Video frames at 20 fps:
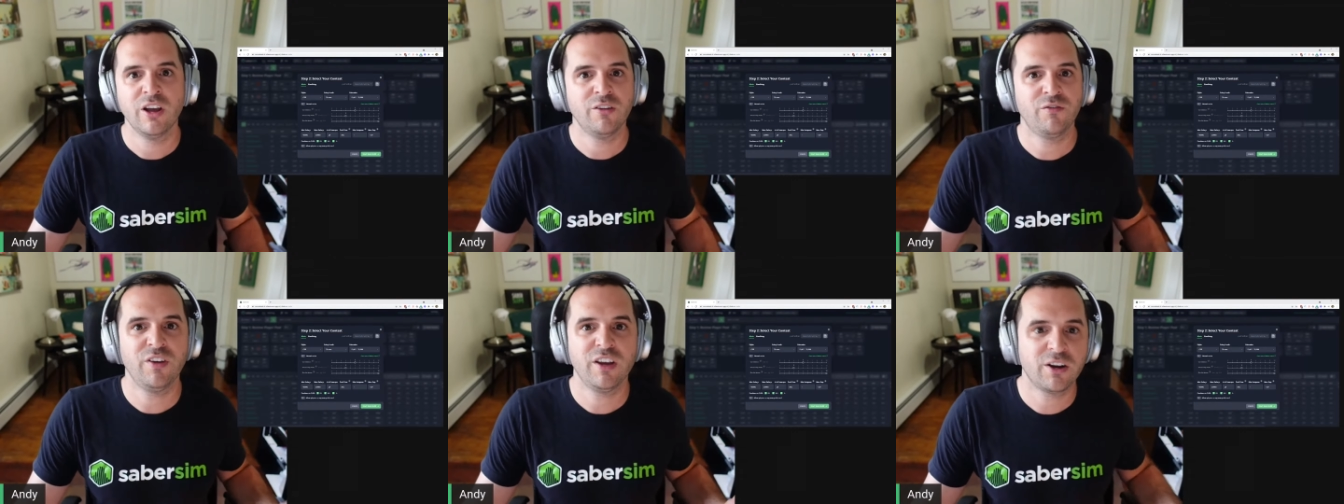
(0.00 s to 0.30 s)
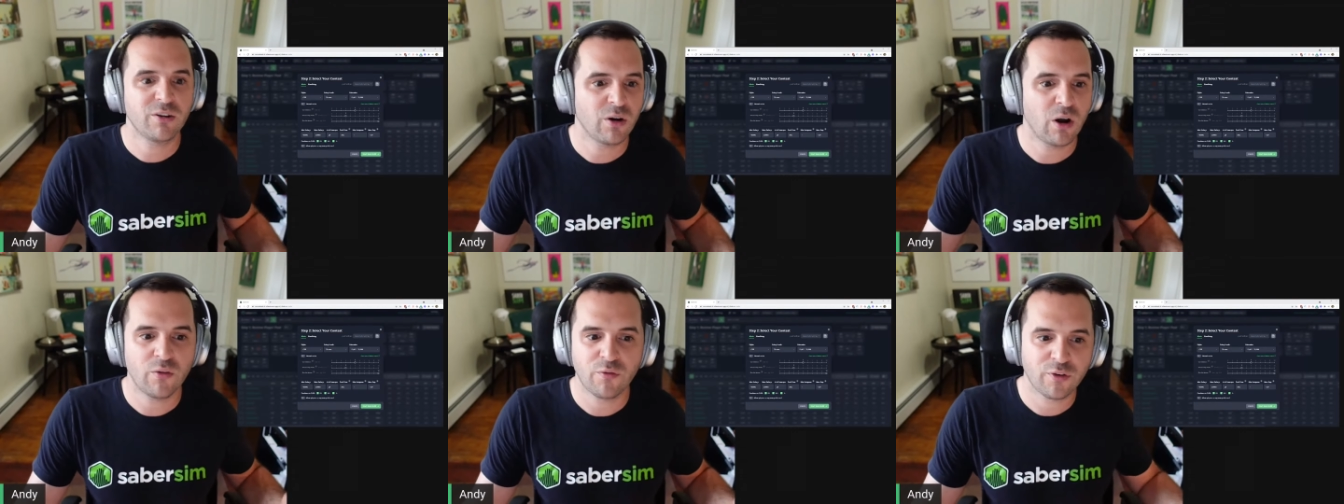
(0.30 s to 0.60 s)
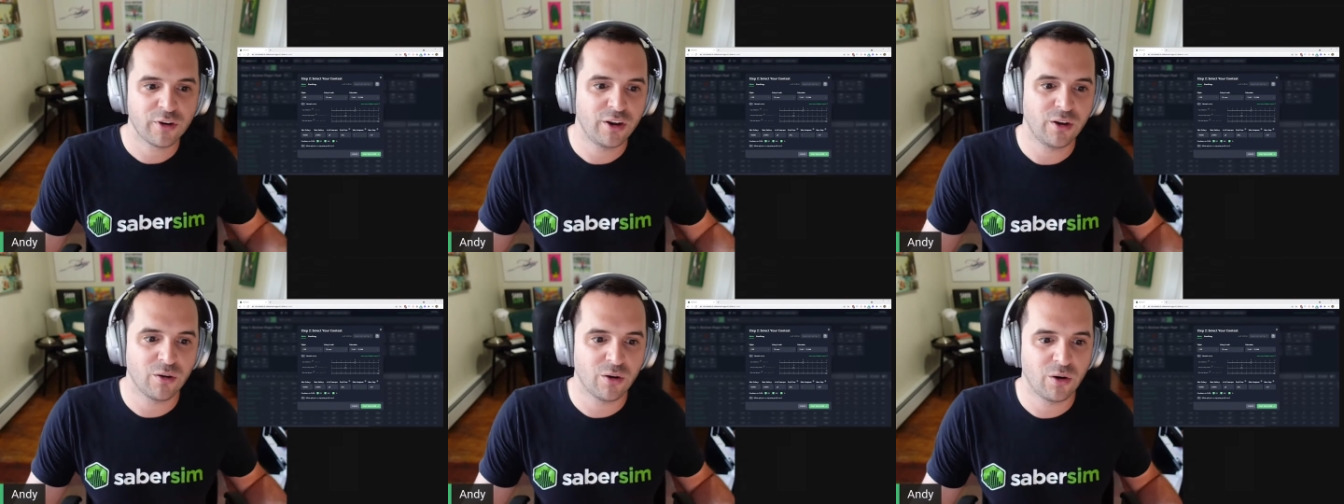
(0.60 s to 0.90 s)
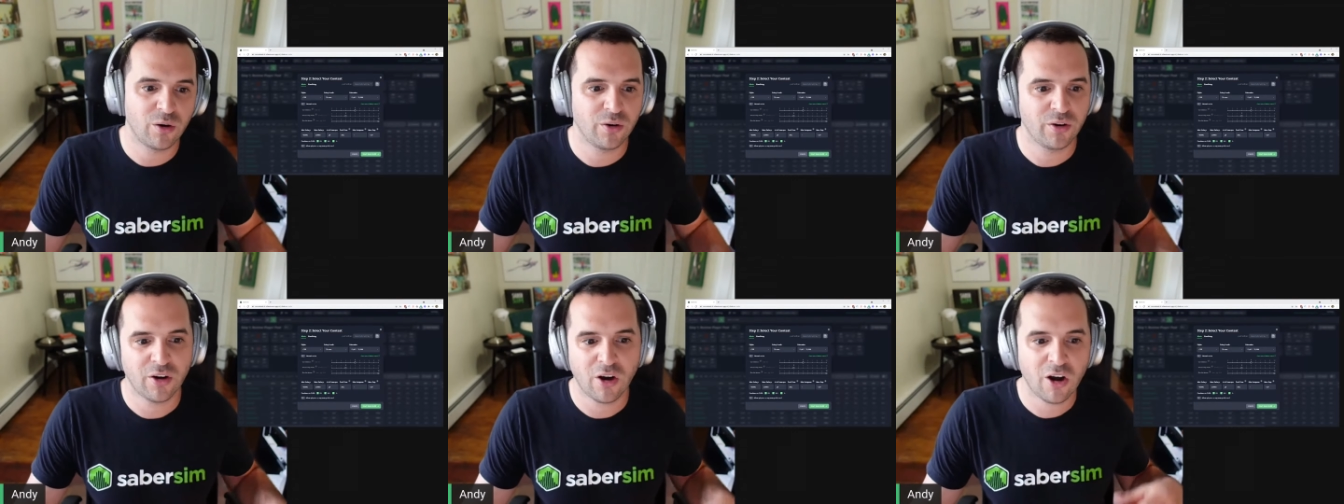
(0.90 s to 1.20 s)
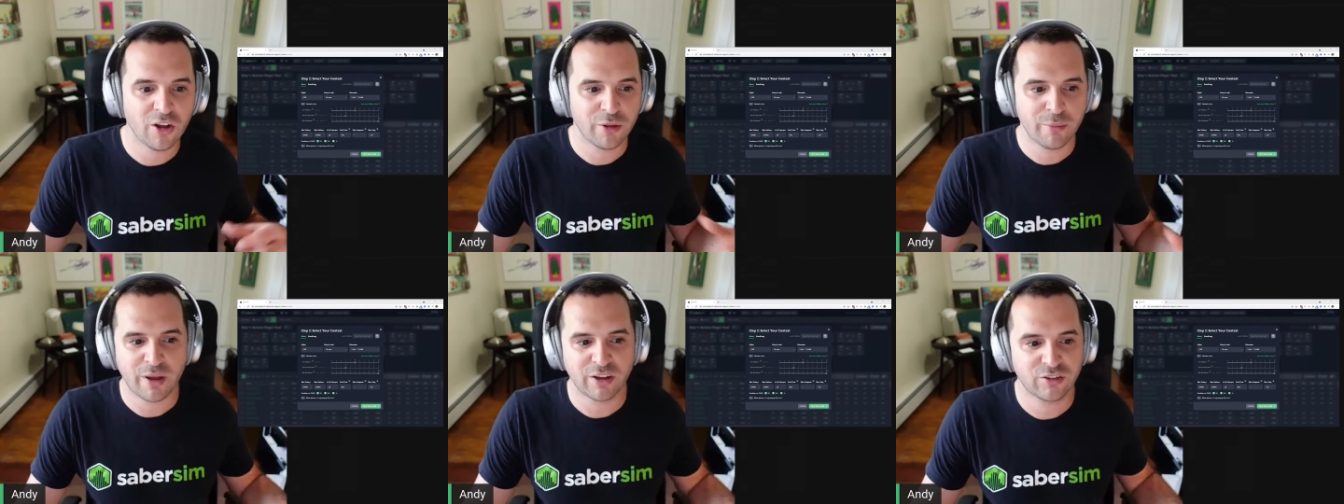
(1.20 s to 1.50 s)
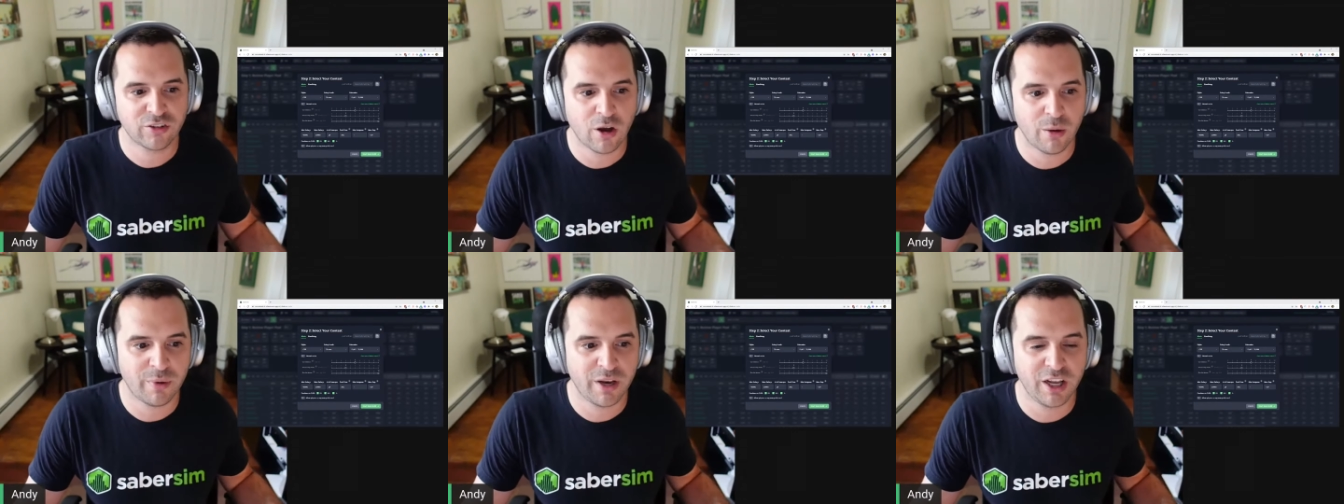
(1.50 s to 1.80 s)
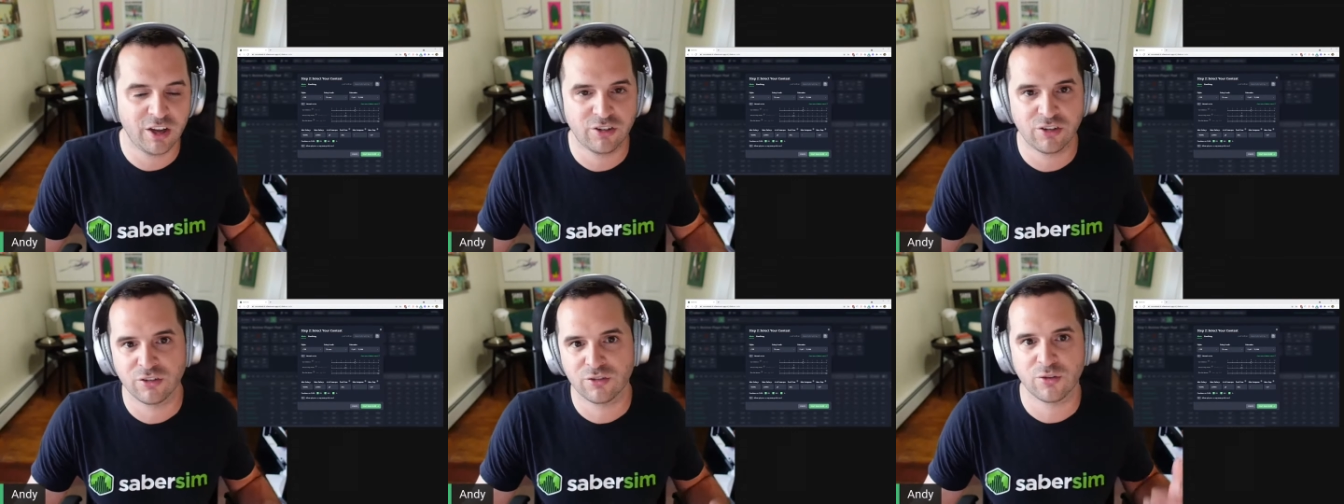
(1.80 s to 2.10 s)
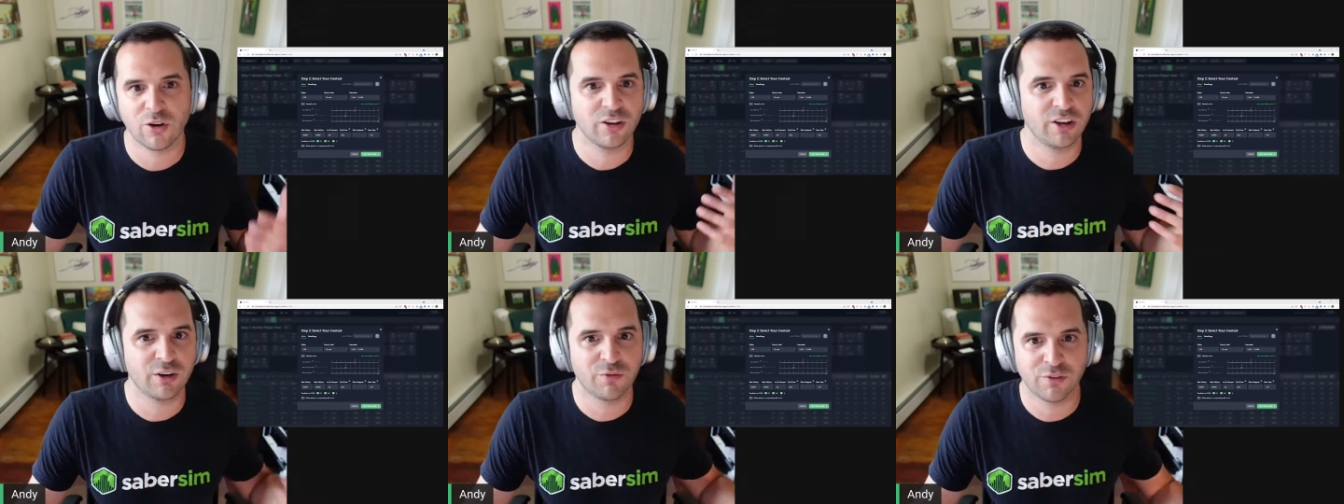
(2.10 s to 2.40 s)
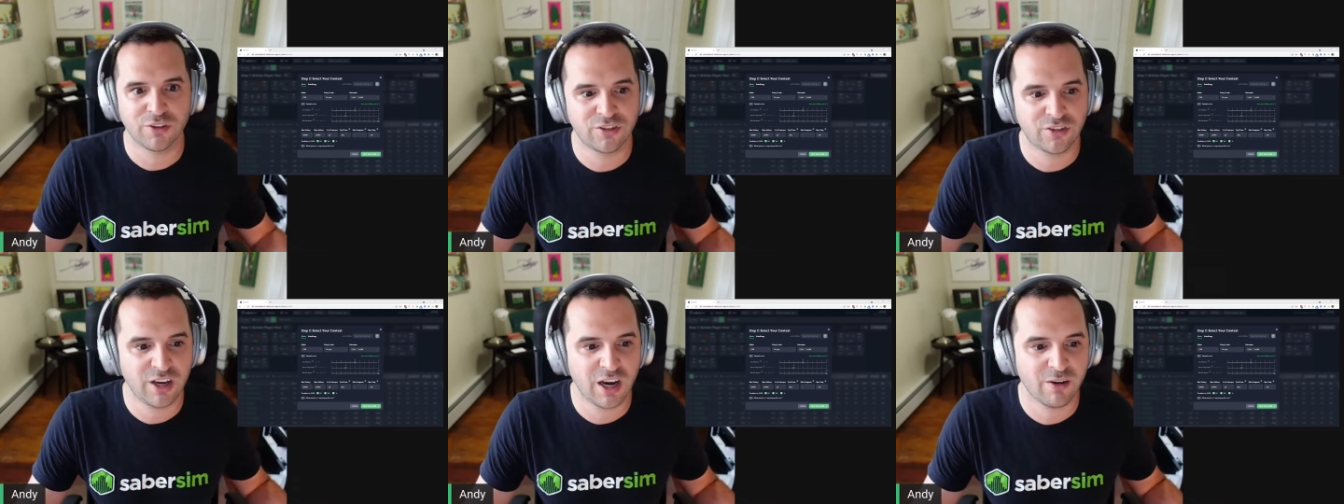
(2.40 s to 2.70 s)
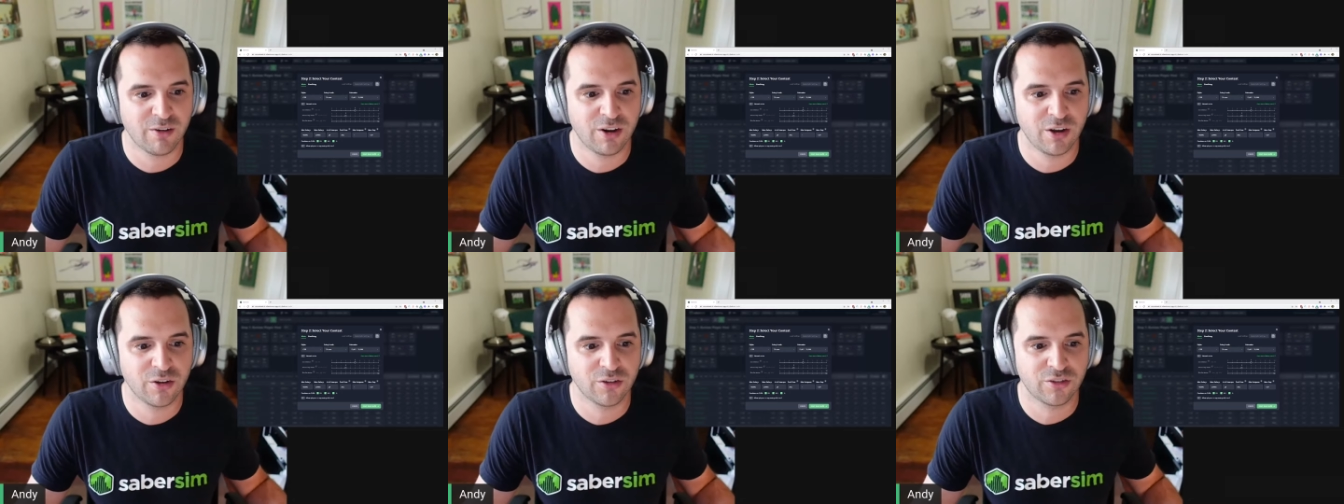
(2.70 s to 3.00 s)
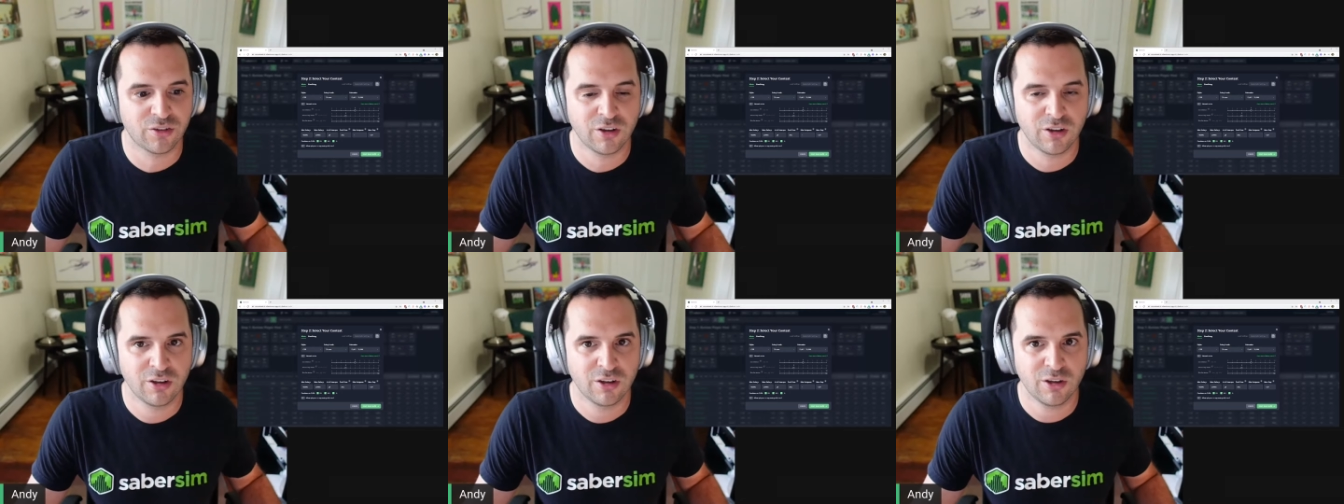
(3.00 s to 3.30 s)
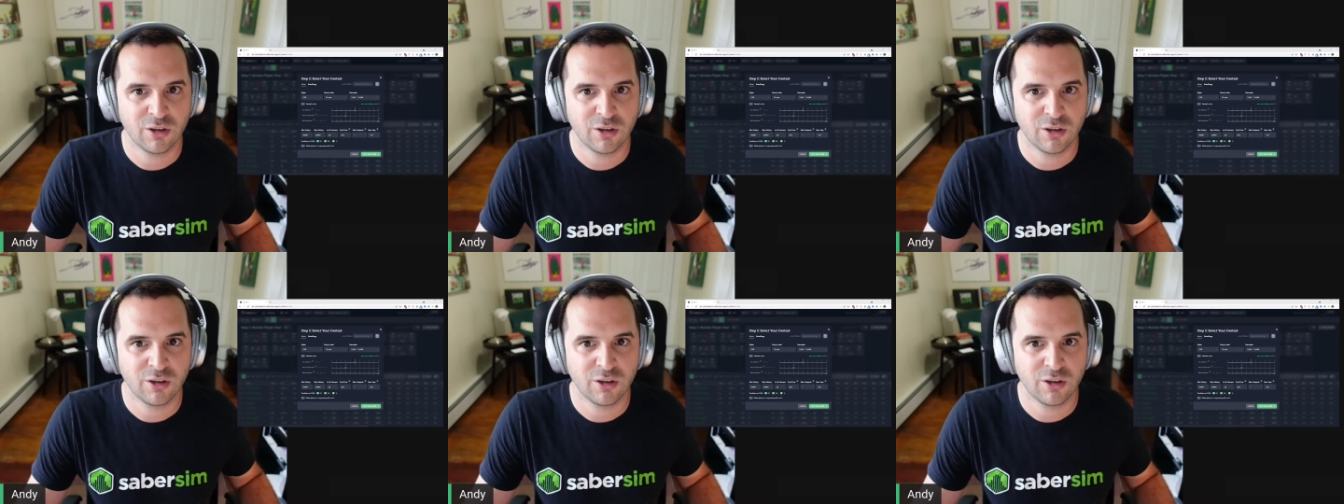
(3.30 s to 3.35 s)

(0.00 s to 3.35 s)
figure out for your own all the best combinations for all the different scenarios,